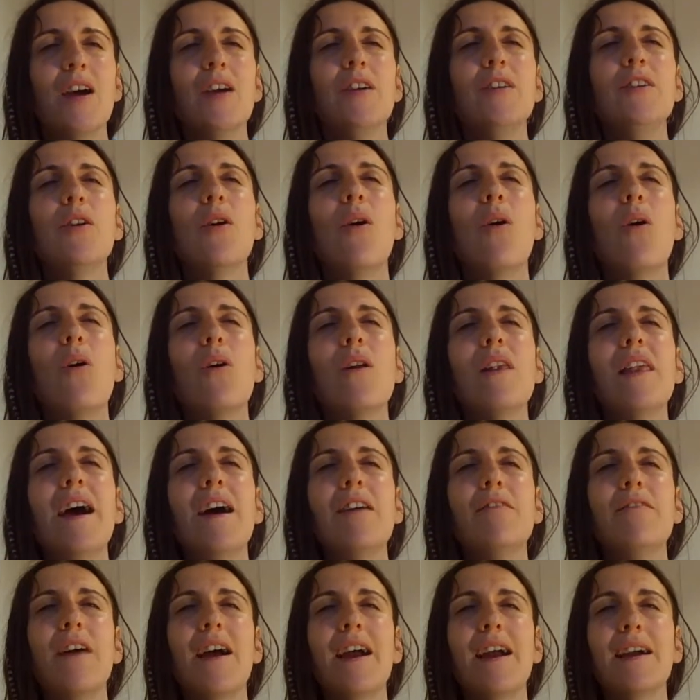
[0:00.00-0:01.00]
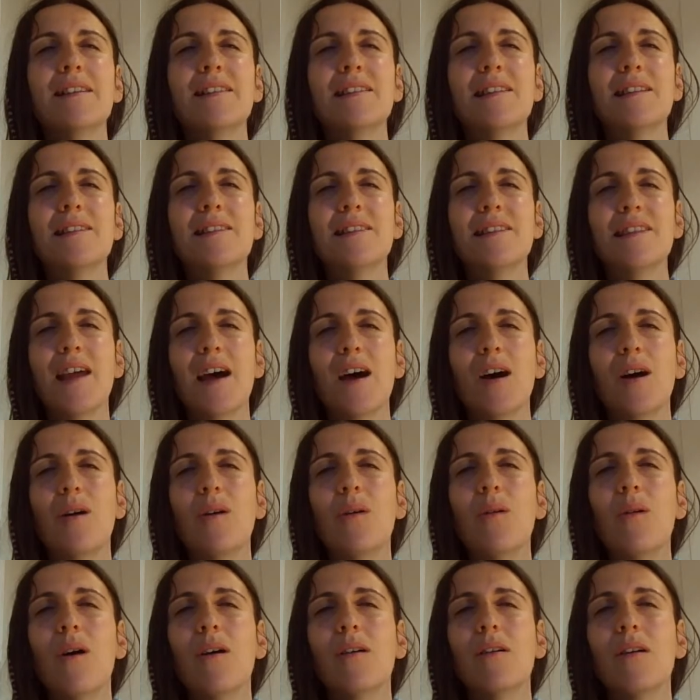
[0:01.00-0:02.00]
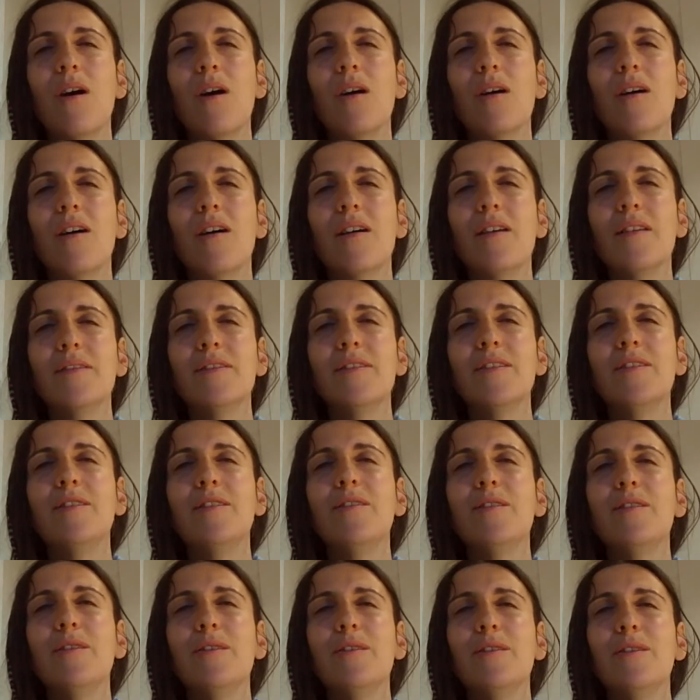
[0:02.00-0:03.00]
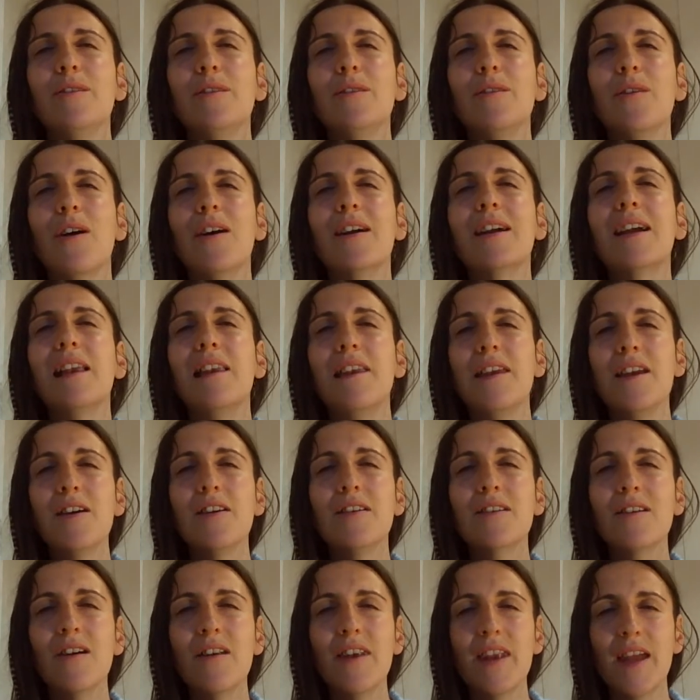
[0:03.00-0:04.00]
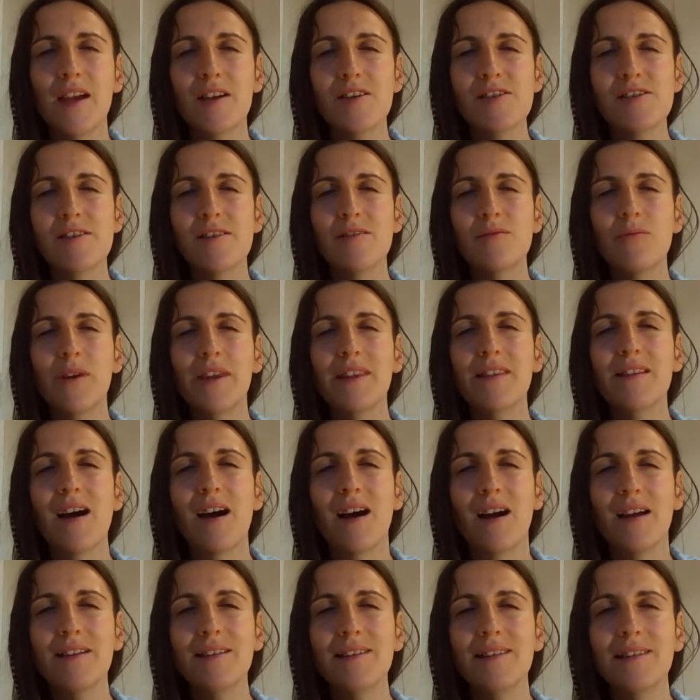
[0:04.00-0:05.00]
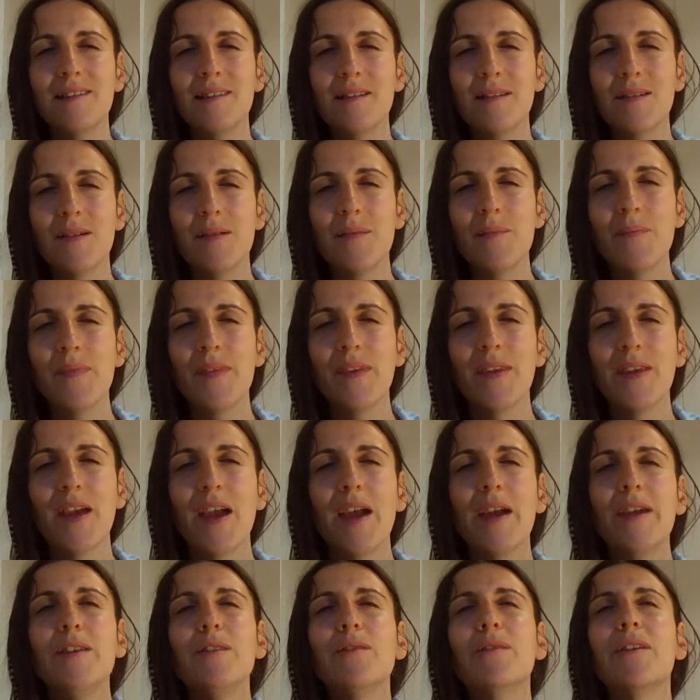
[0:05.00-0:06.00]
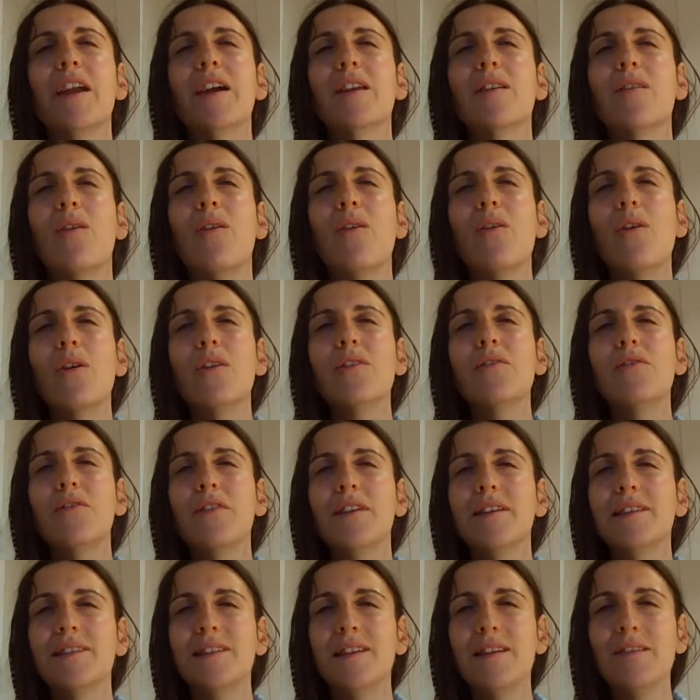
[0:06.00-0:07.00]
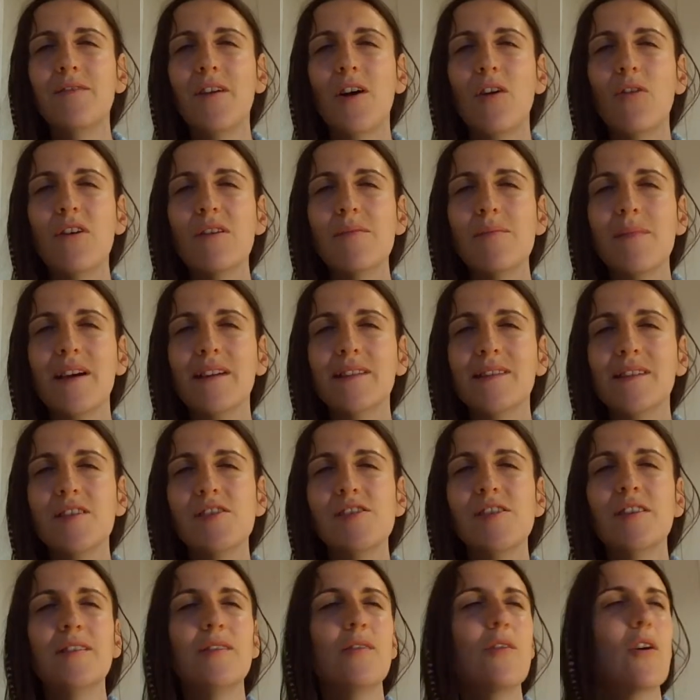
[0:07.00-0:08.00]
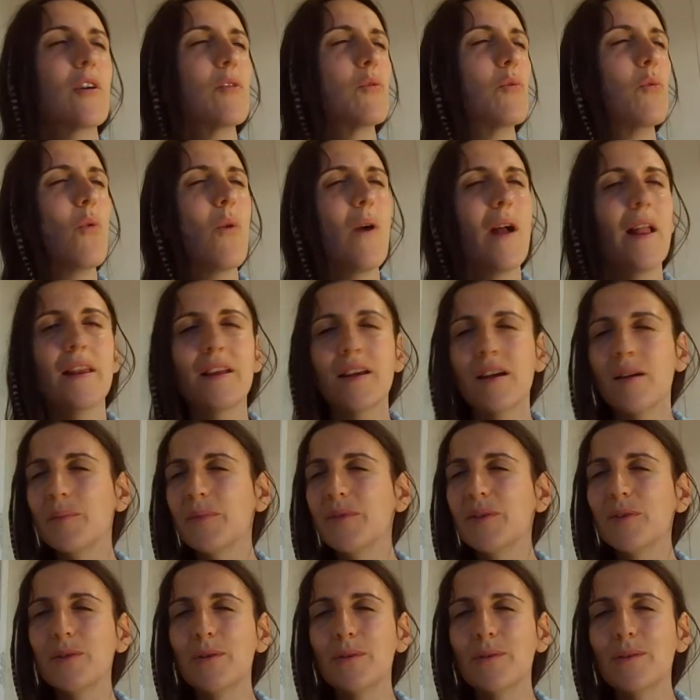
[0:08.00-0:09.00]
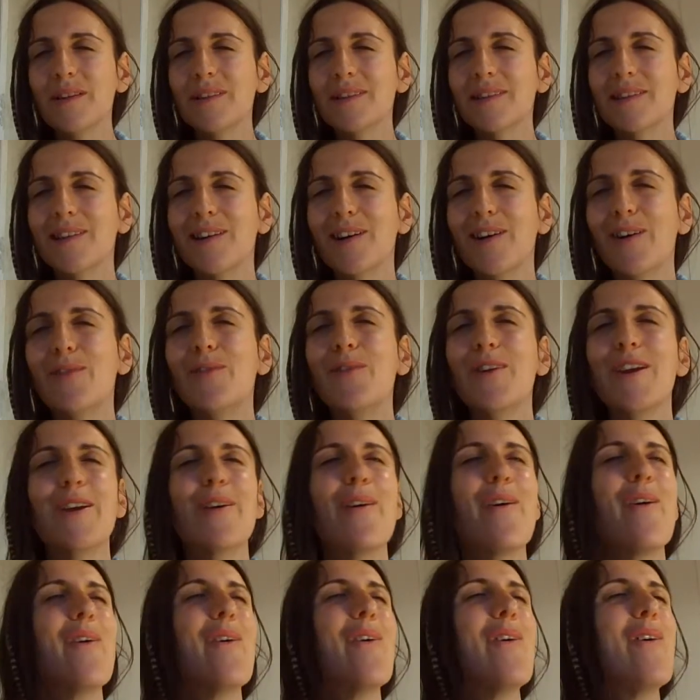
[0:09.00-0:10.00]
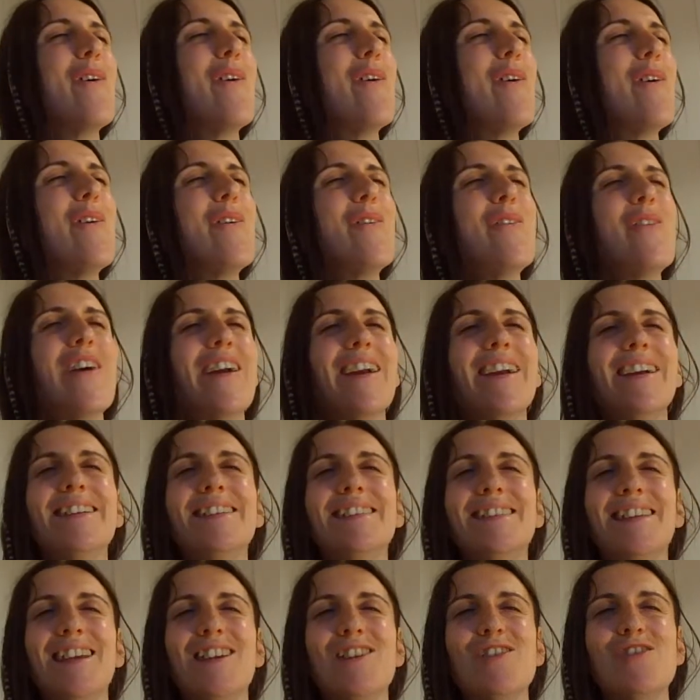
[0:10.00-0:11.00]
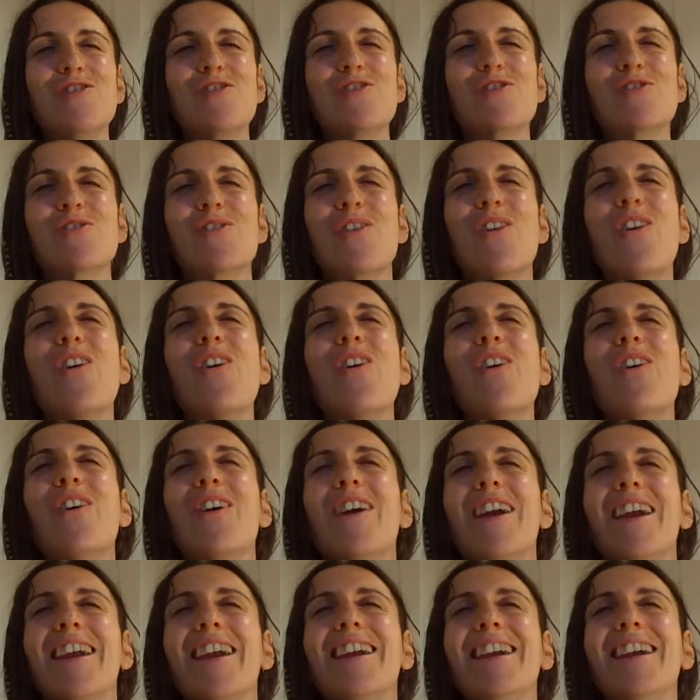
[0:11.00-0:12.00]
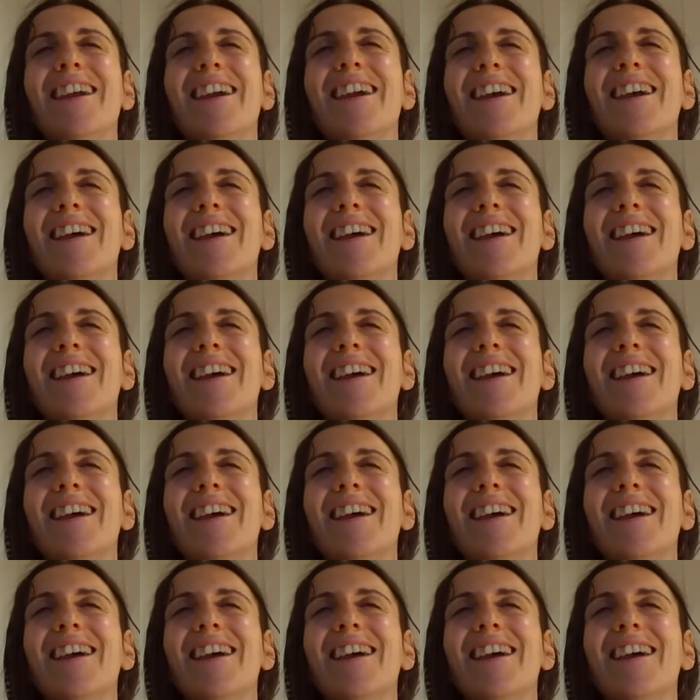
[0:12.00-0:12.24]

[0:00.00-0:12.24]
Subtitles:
you all have access now to a clear connection with us. You can all receive our messages. You are welcome to do so. We always enjoy